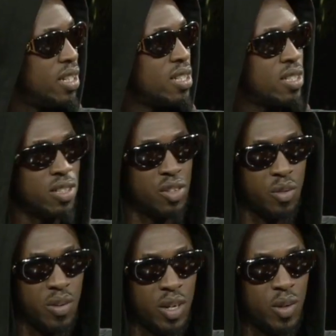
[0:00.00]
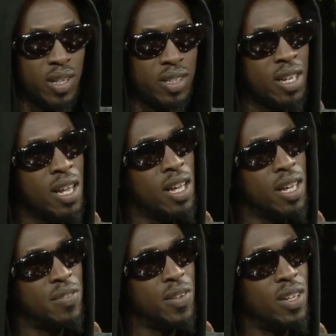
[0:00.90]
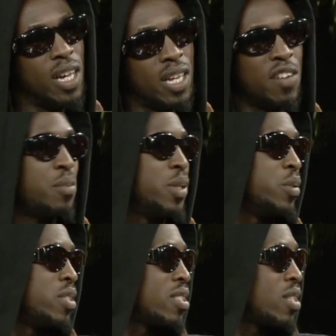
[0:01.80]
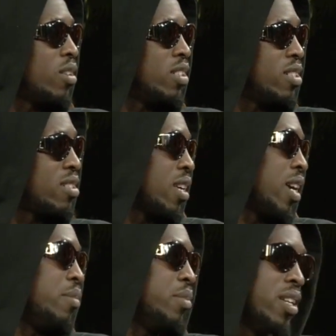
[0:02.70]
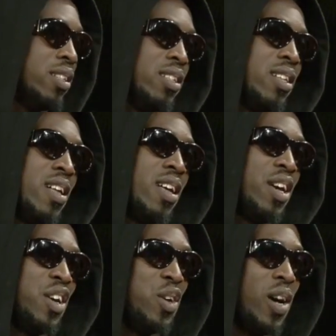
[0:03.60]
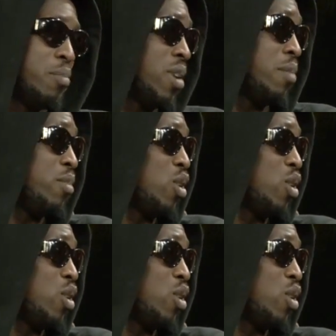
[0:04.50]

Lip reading: and listening to radio, and it felt like everybody was just sounding the same. Then, you know, I'm